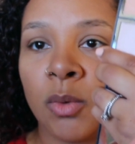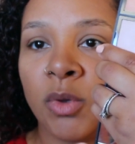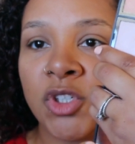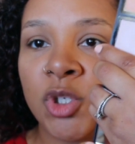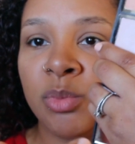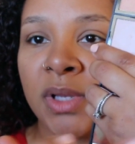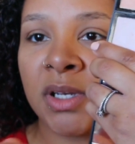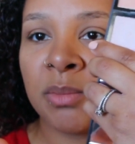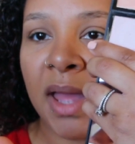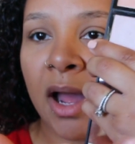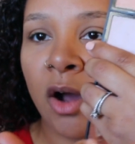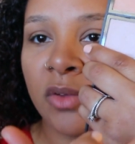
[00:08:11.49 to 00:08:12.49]
Once you blend
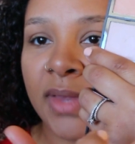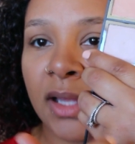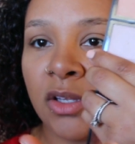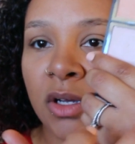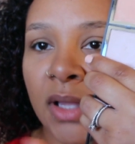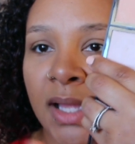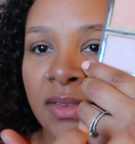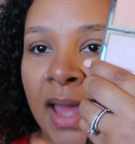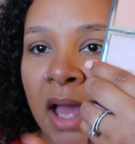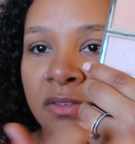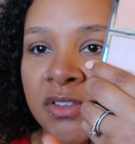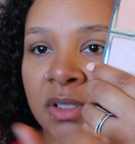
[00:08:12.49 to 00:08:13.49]
them out, they look like they
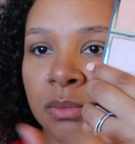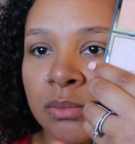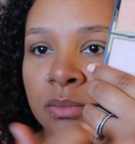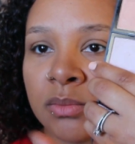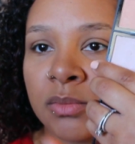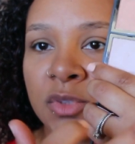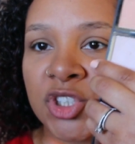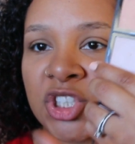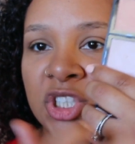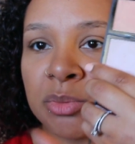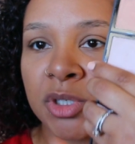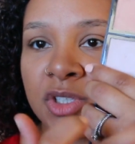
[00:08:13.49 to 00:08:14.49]
have some
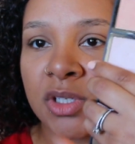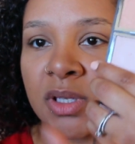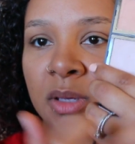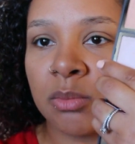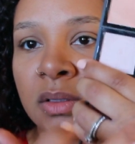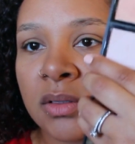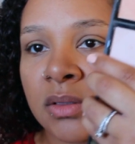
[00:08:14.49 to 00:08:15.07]
shimmer to them.